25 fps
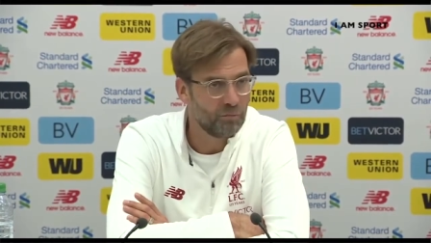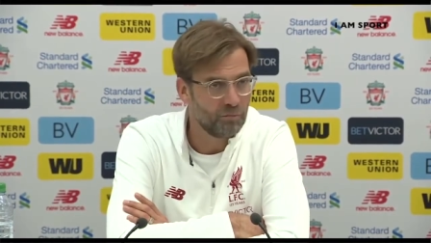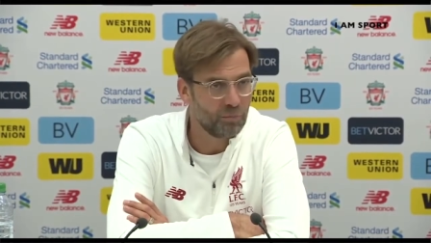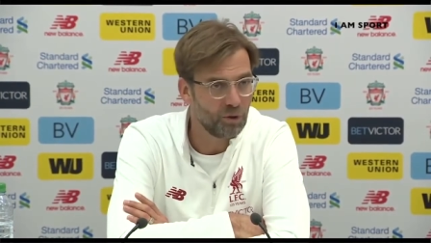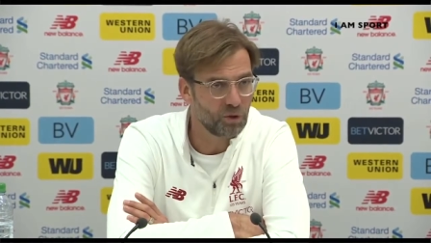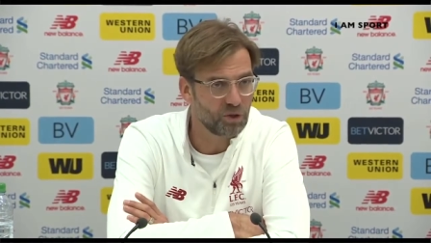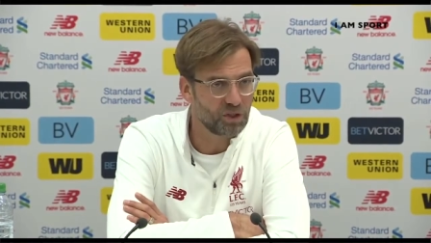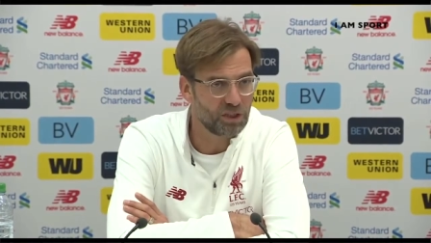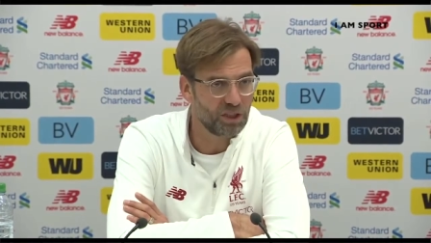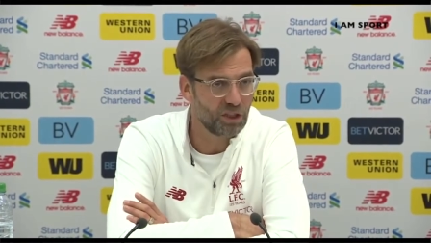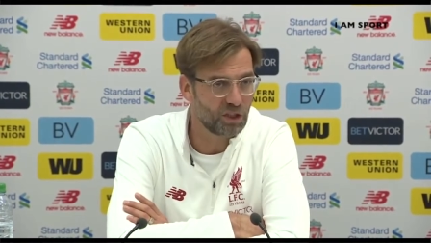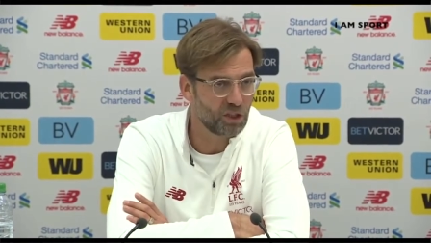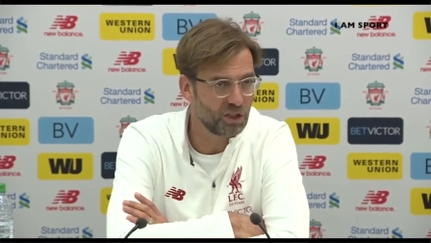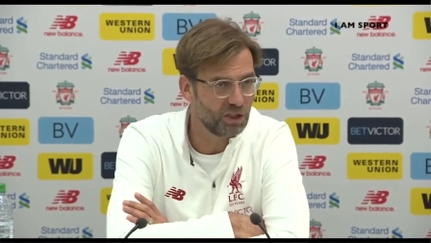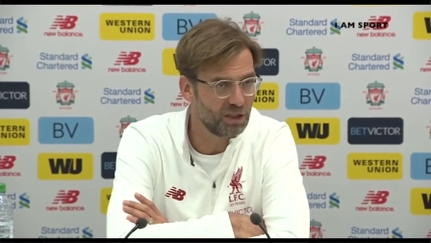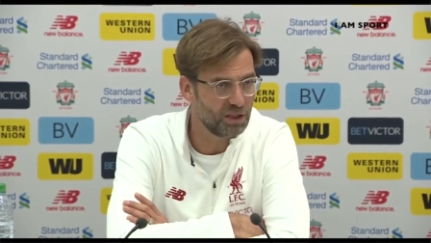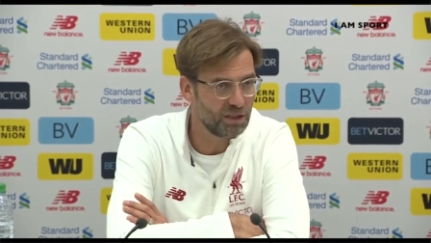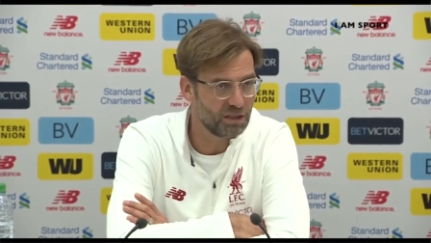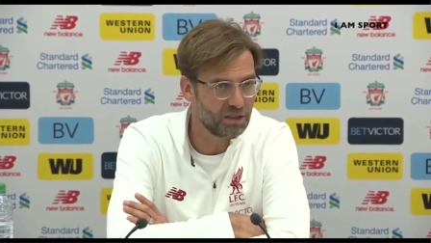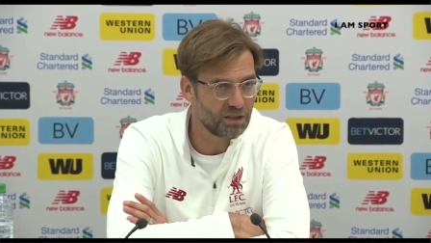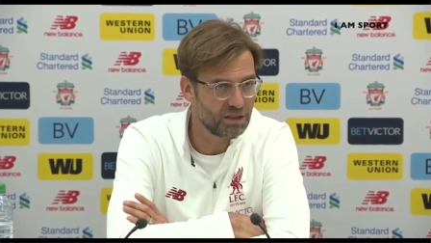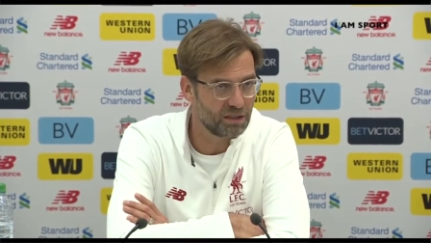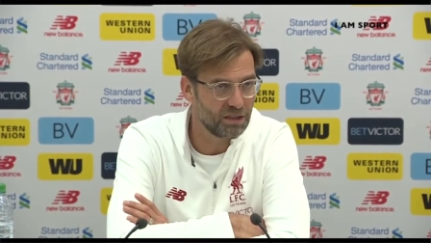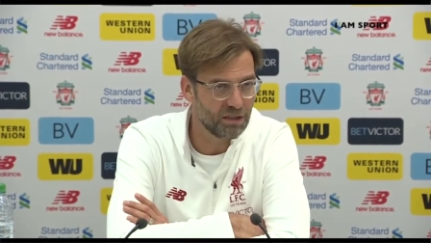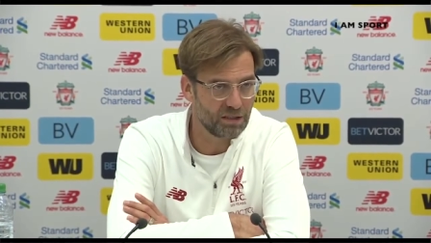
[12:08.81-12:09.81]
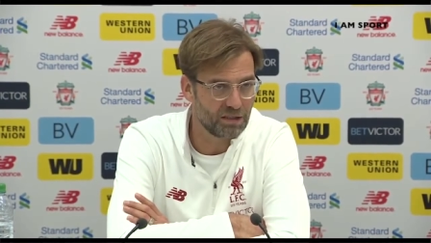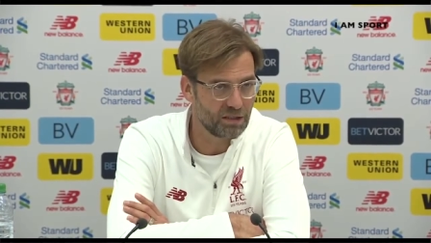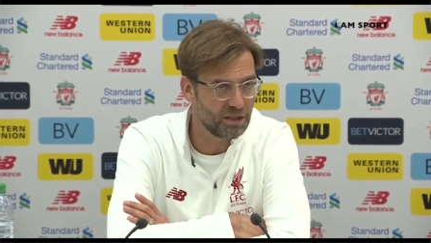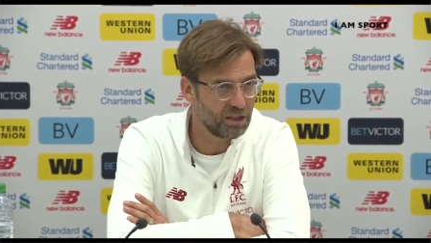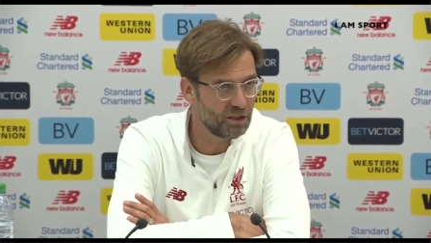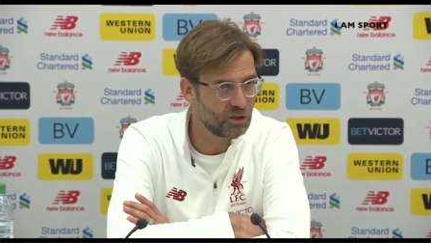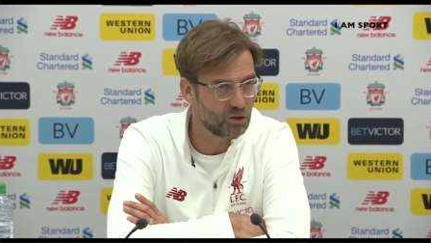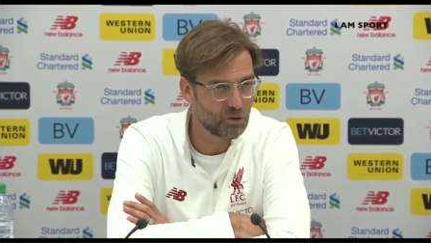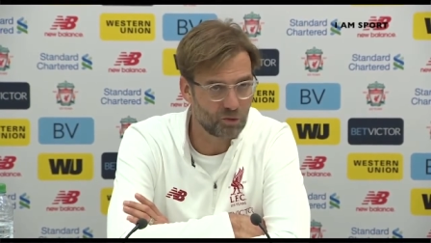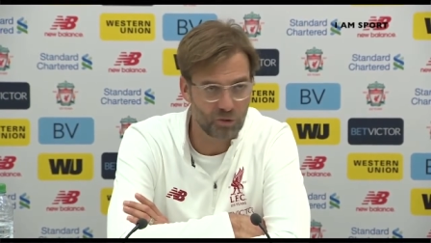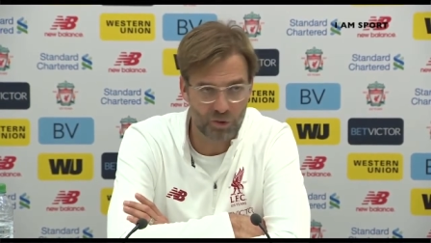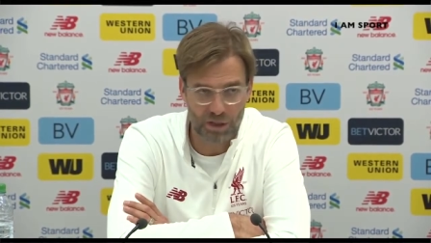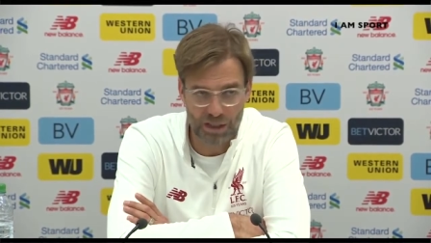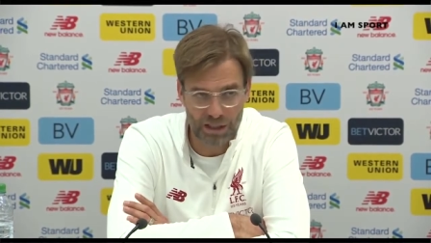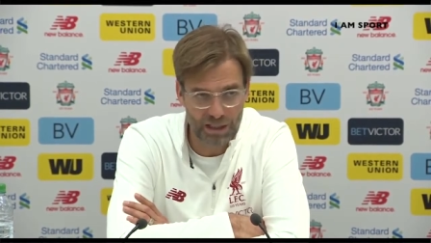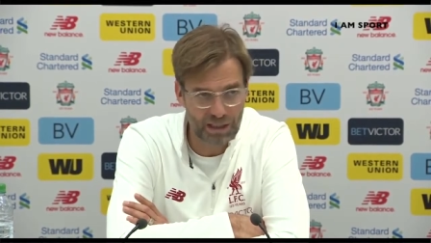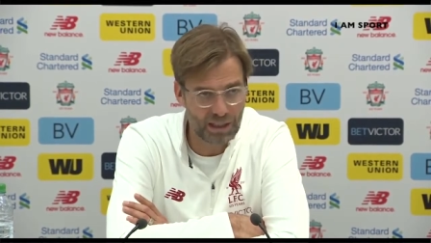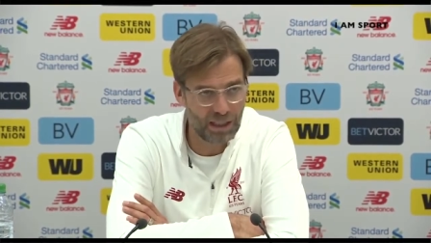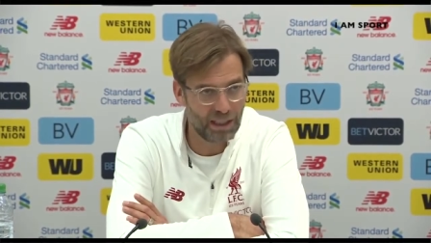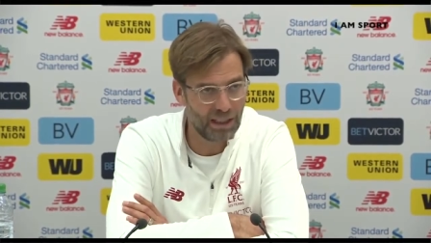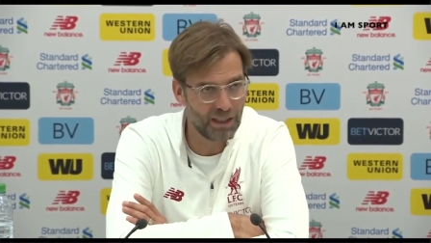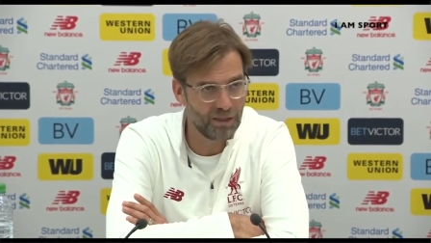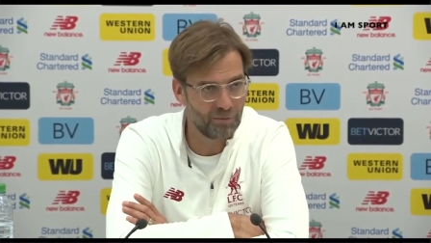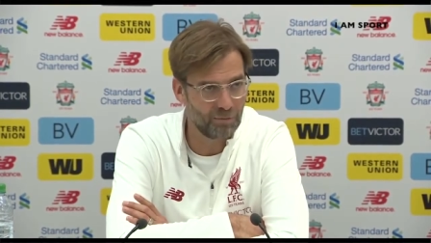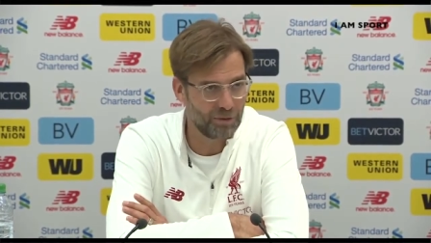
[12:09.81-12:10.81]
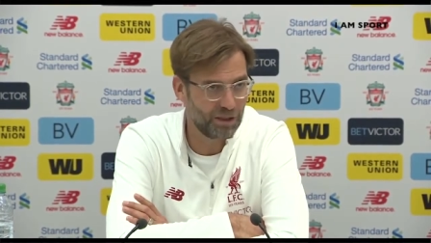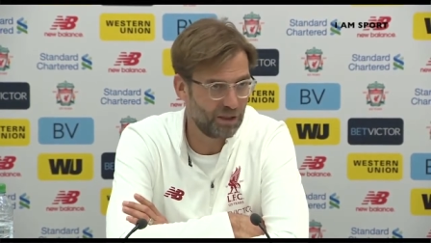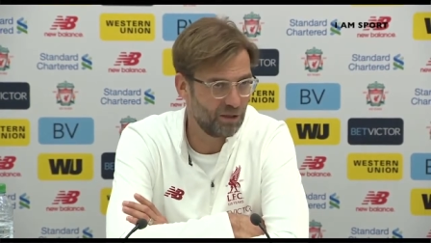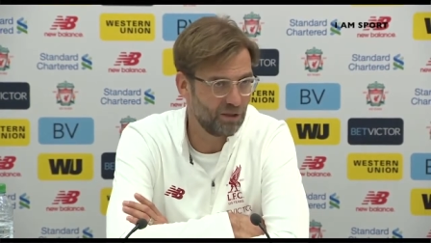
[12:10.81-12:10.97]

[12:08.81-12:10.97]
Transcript: position, it's really hard,